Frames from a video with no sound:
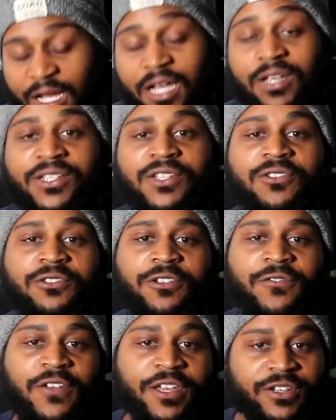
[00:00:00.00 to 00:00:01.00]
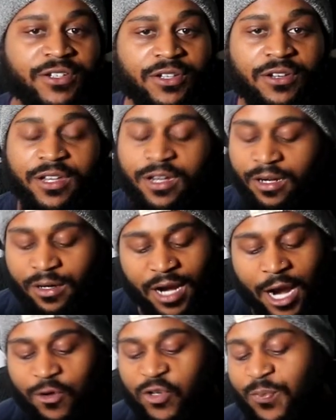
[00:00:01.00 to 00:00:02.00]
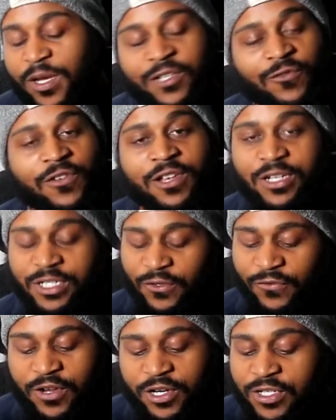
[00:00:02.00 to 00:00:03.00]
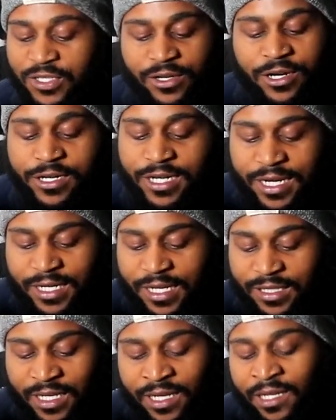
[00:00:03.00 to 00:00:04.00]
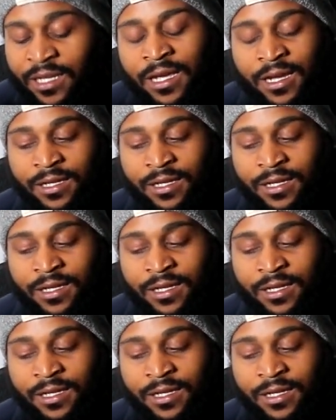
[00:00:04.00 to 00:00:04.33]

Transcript: Also, the features on here, I respect the features. The features on here did they thing.